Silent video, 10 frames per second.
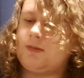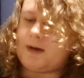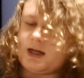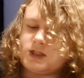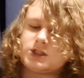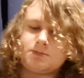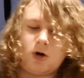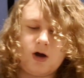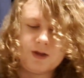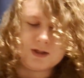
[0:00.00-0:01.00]
really bad
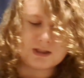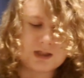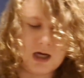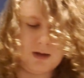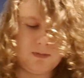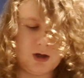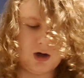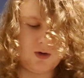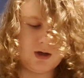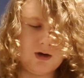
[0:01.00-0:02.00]
spot at this time,
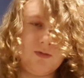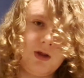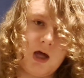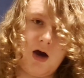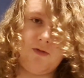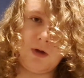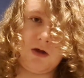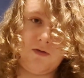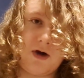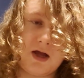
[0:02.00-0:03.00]
you know. I didn't really have
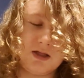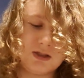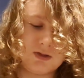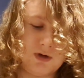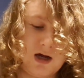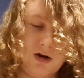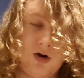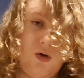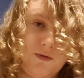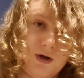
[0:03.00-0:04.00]
many friends. Well, I
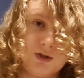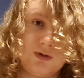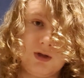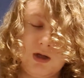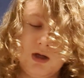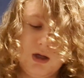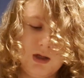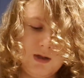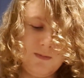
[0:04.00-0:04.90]
had no friends really.